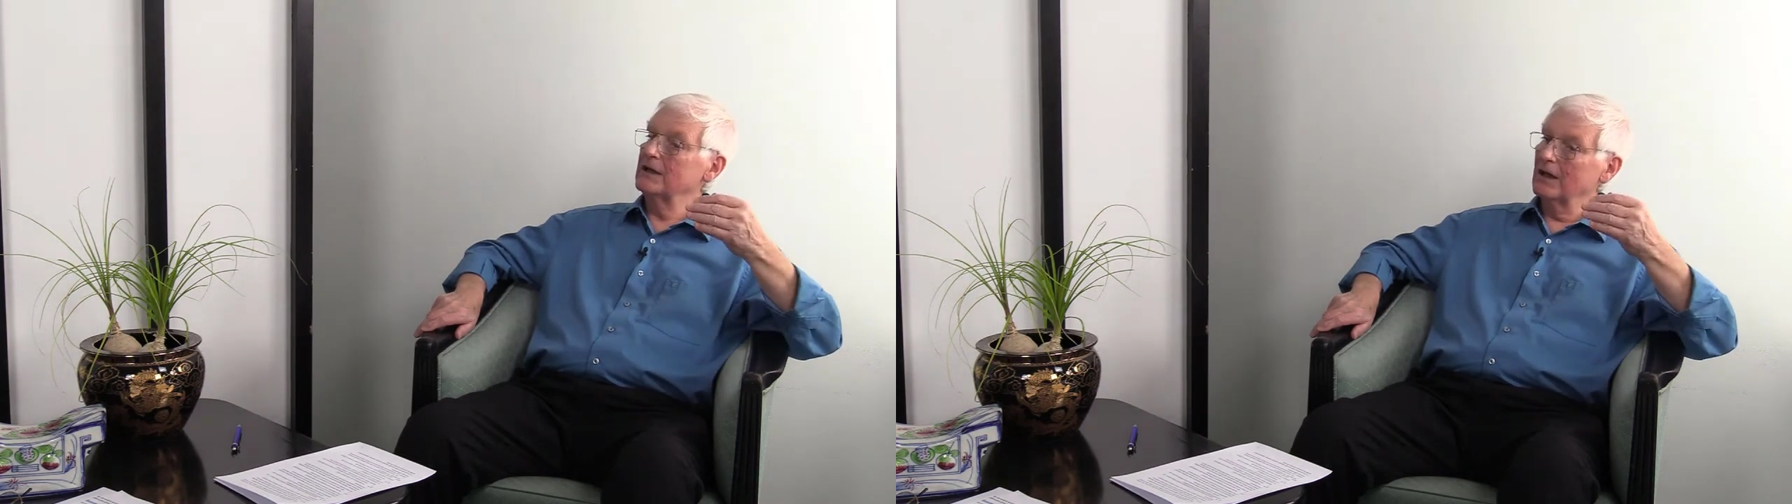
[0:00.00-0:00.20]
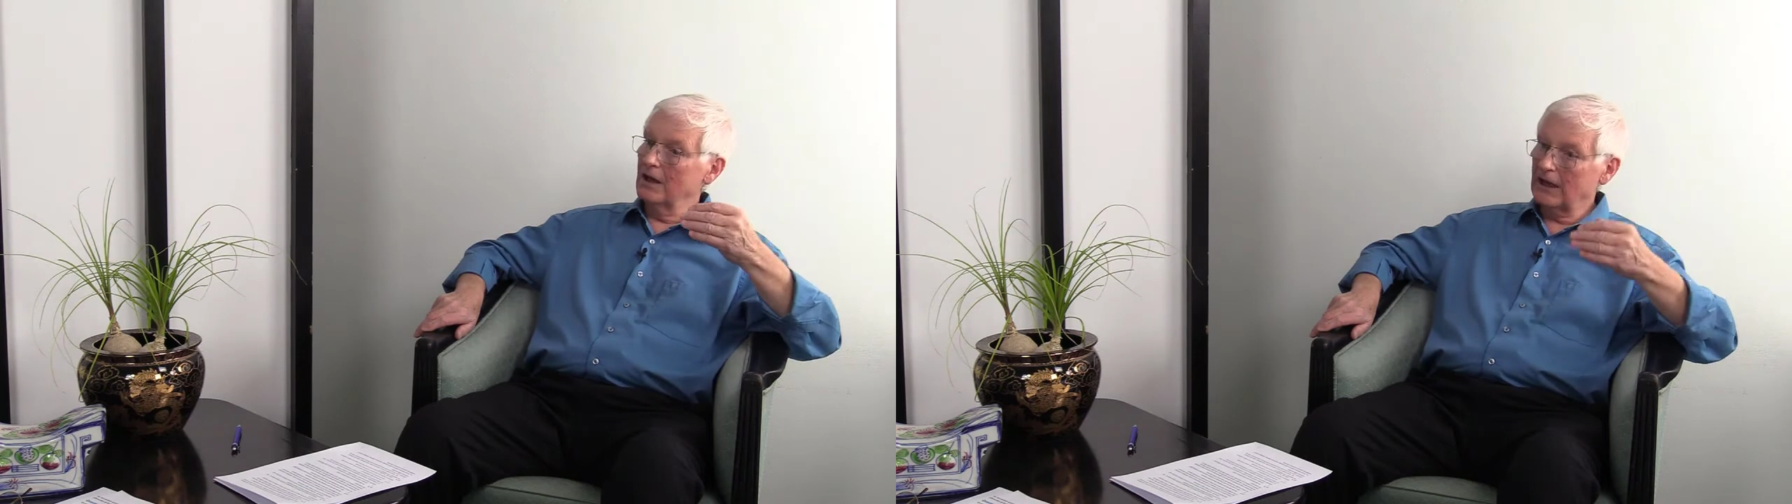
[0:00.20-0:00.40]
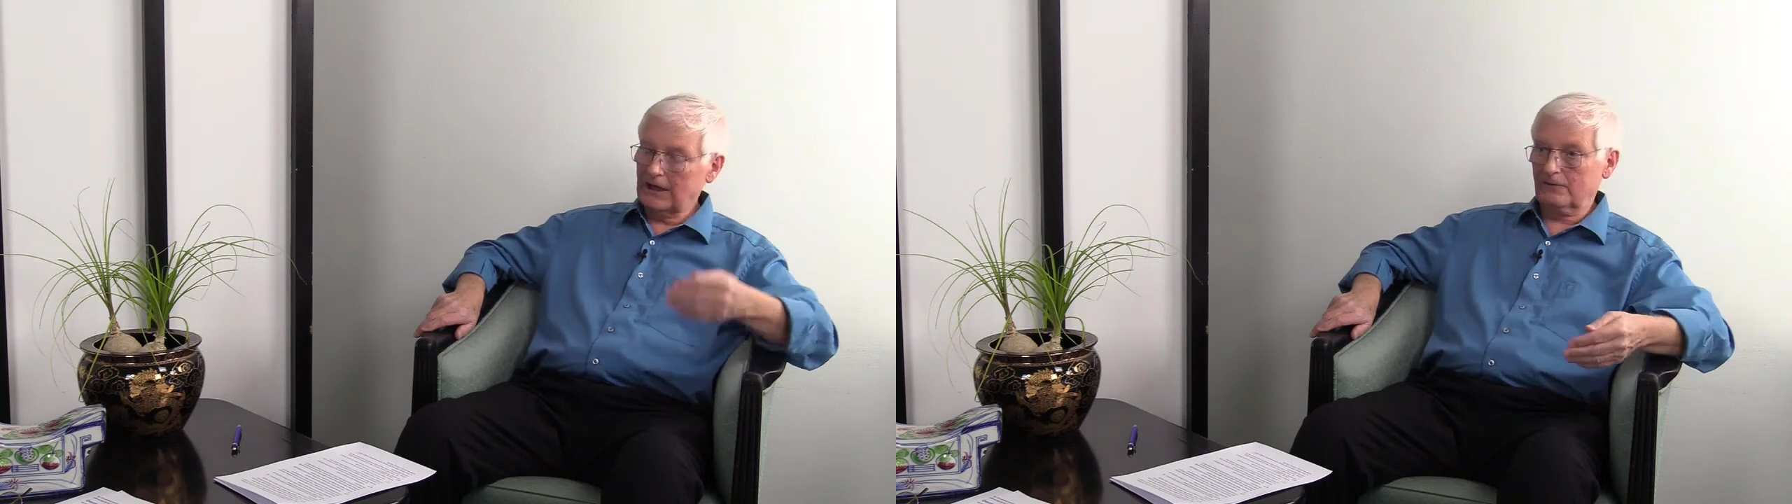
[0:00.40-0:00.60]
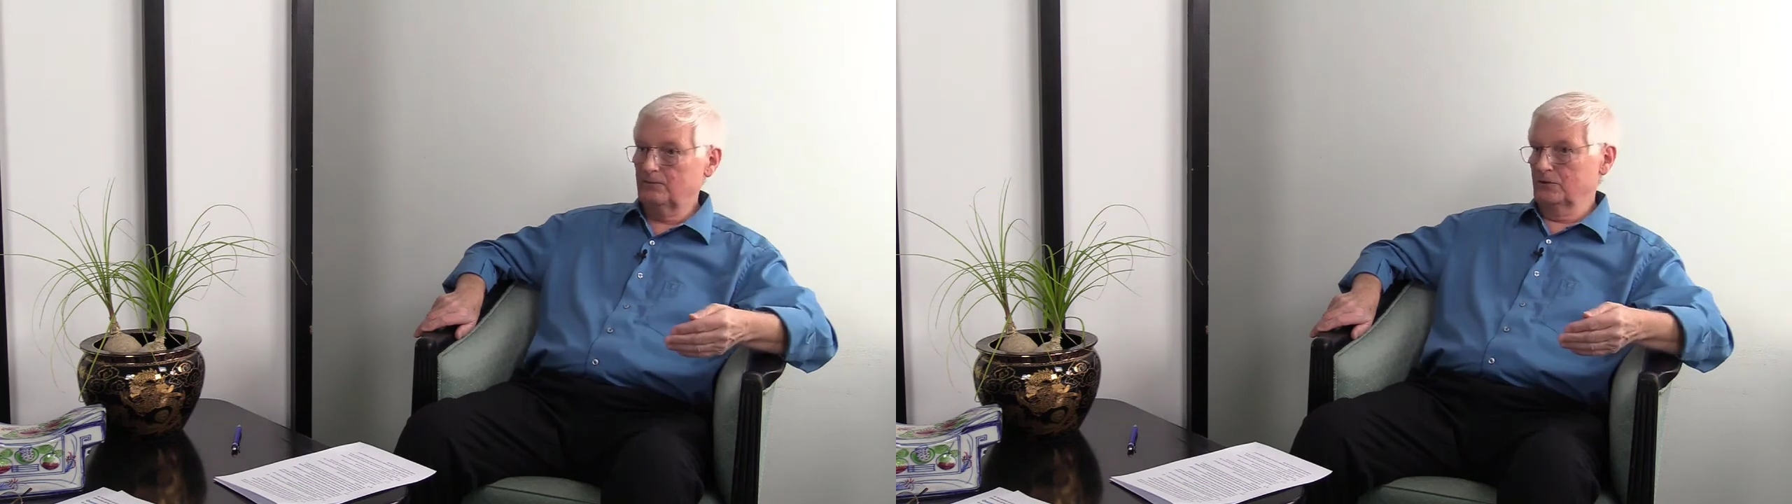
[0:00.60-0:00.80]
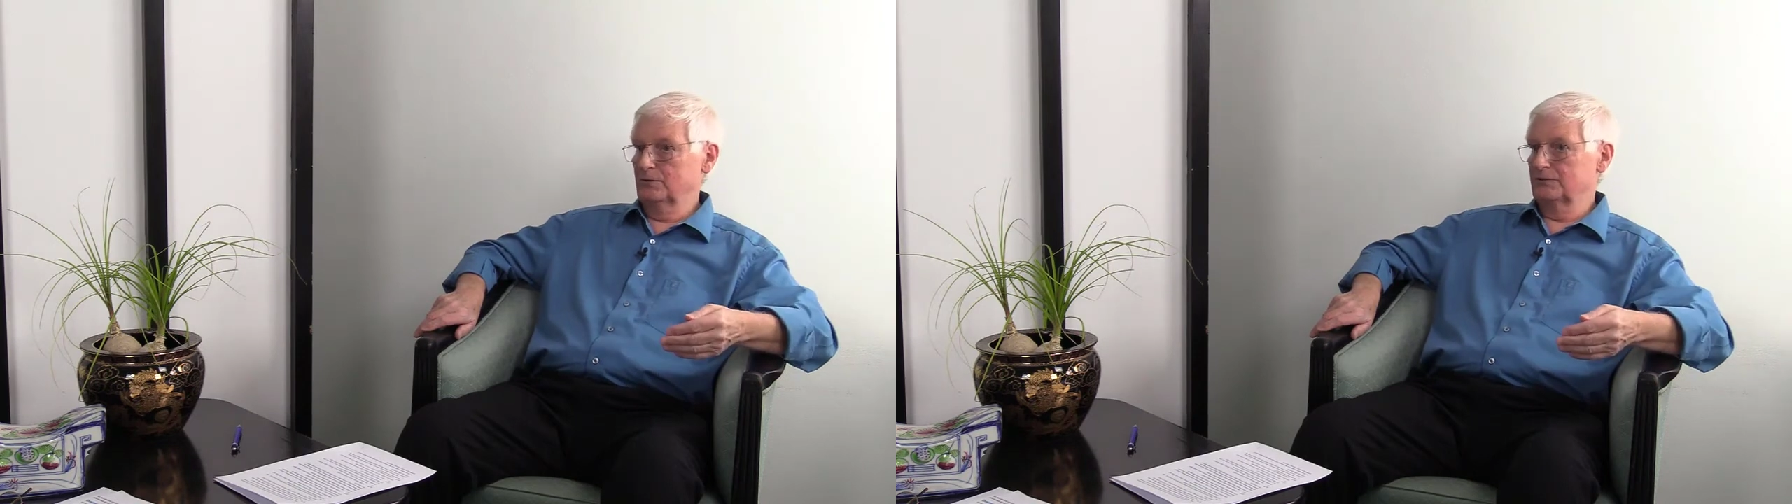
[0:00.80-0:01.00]
lack
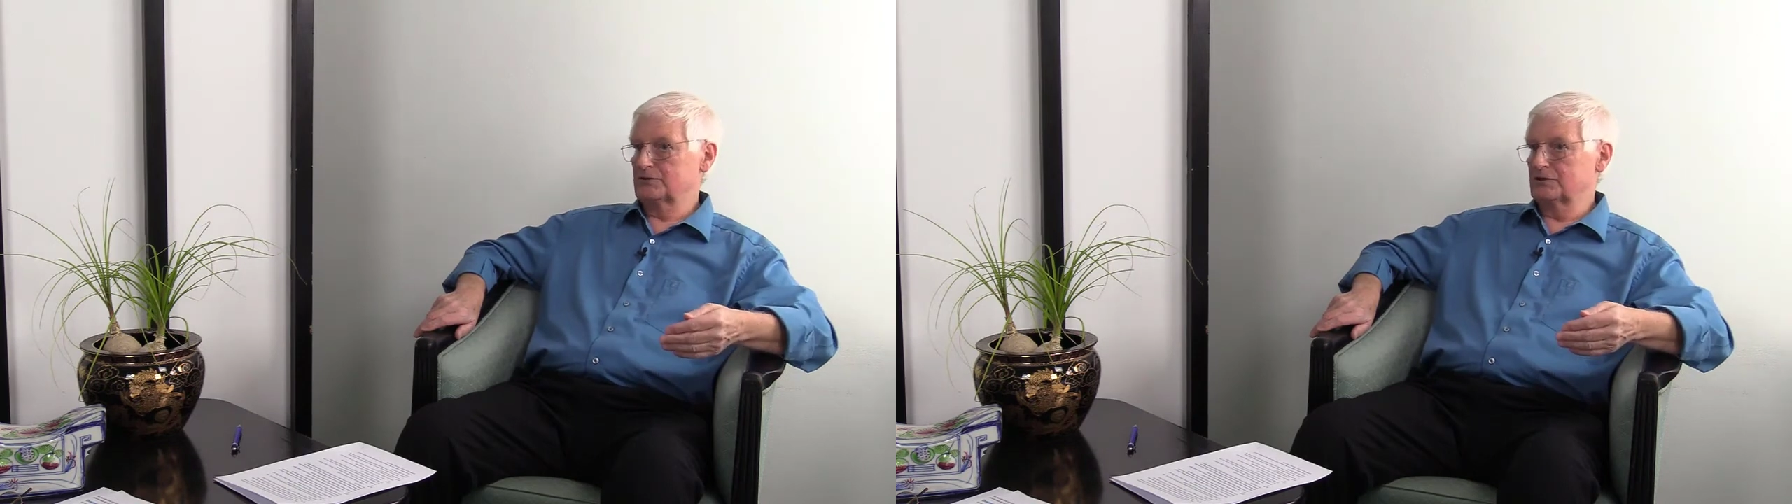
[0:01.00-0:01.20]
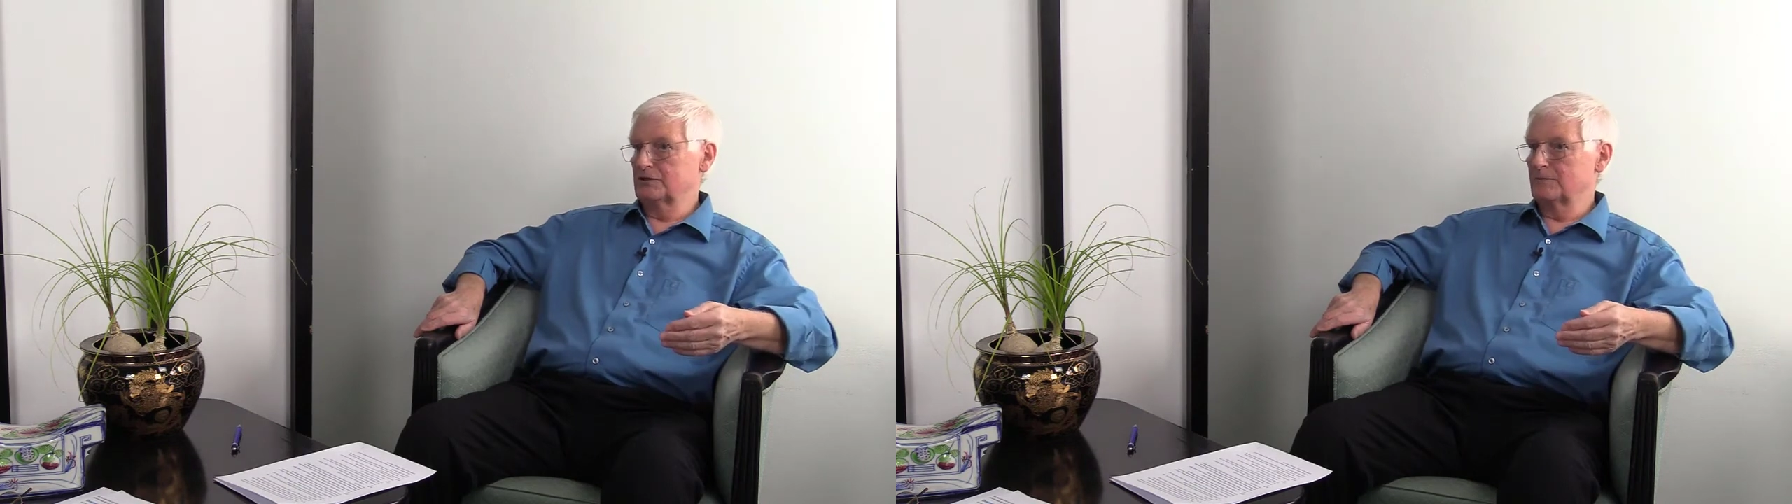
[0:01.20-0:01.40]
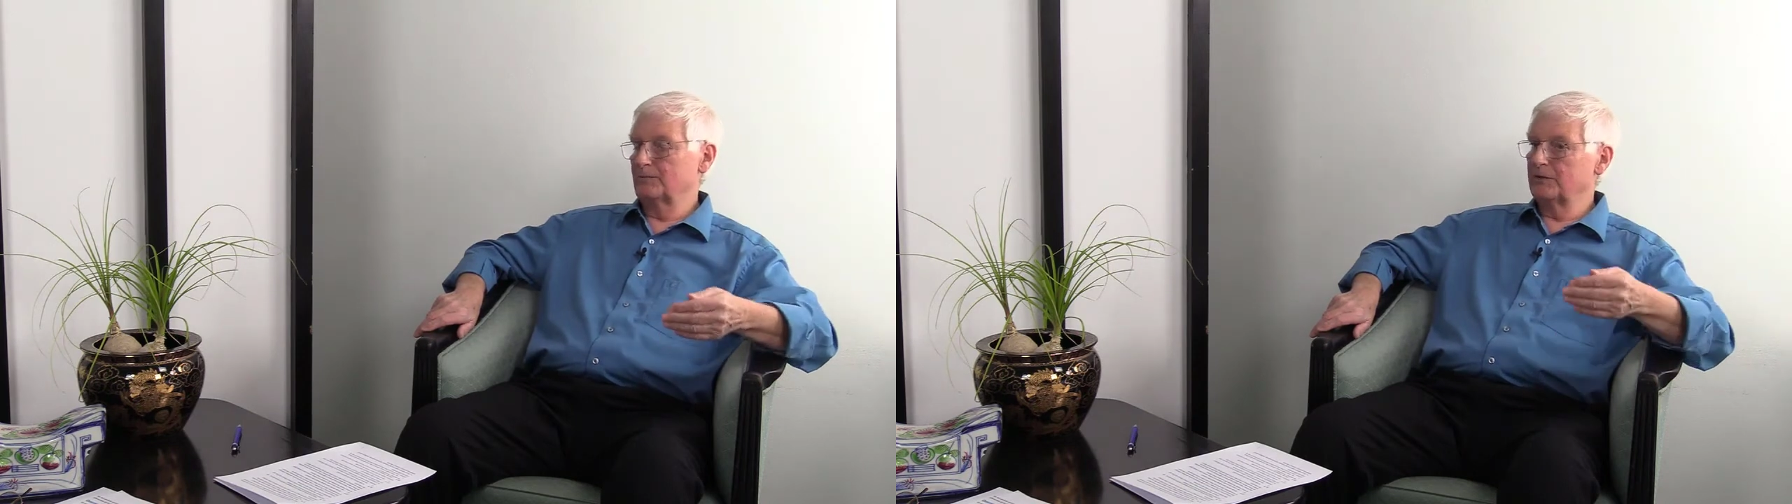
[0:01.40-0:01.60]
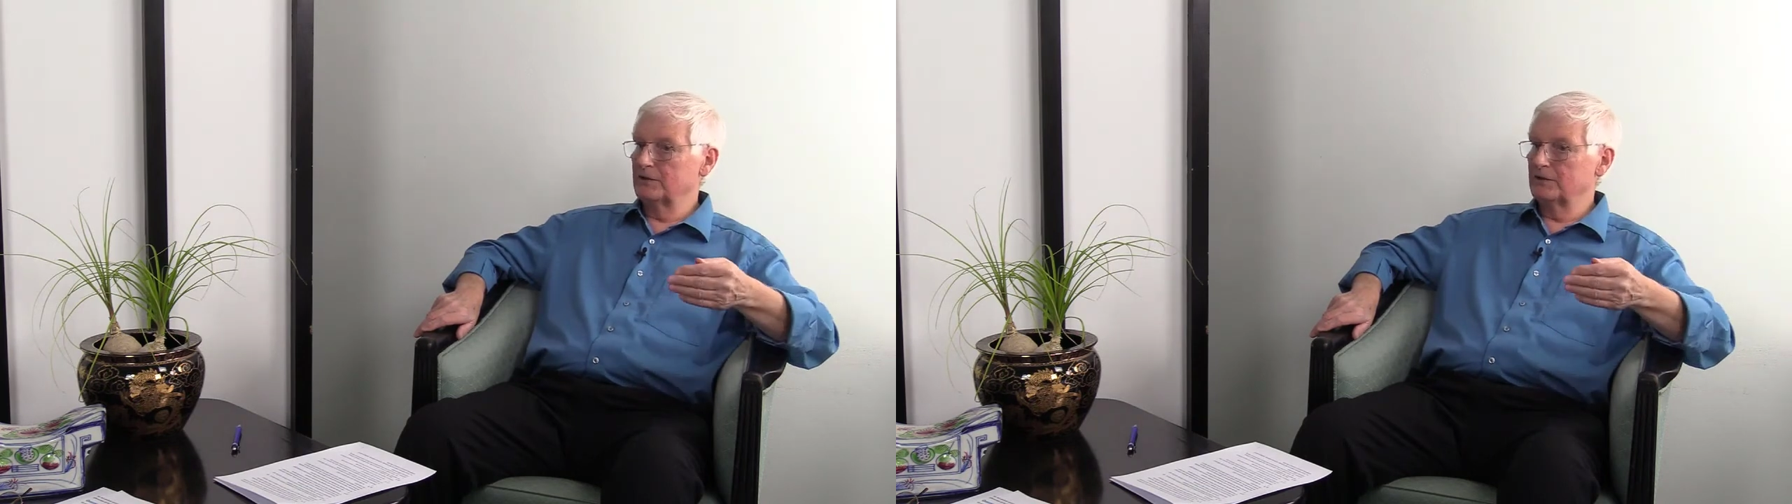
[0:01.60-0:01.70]
fluency